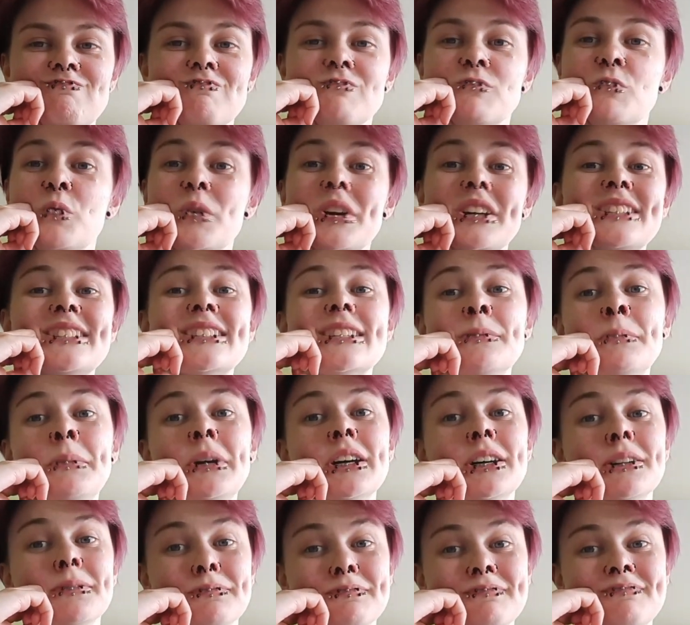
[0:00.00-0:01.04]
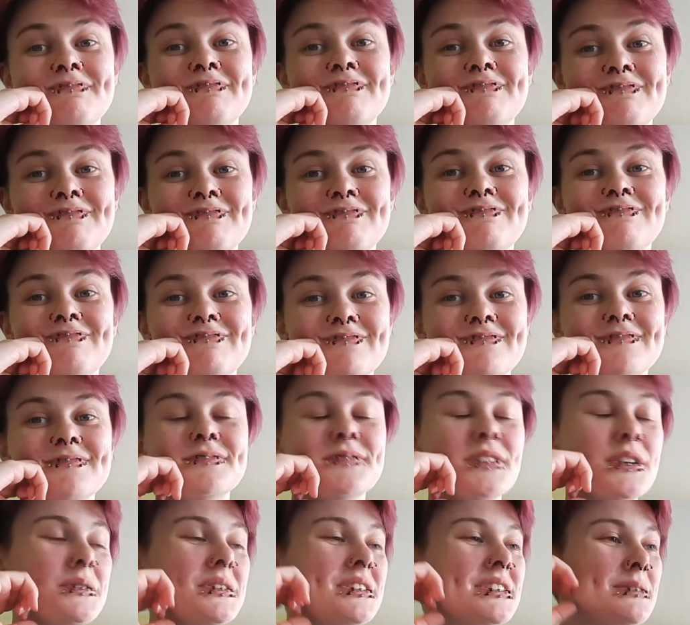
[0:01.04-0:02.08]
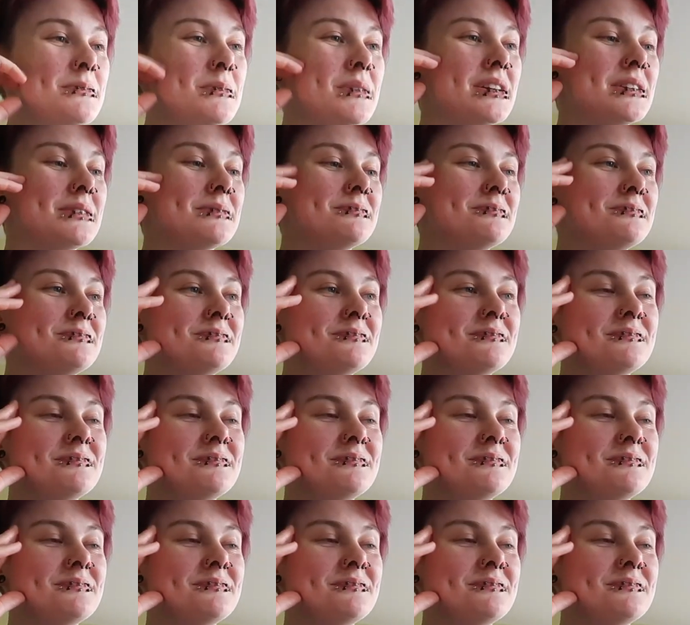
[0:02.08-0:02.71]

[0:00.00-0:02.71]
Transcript: we're similar, very similar.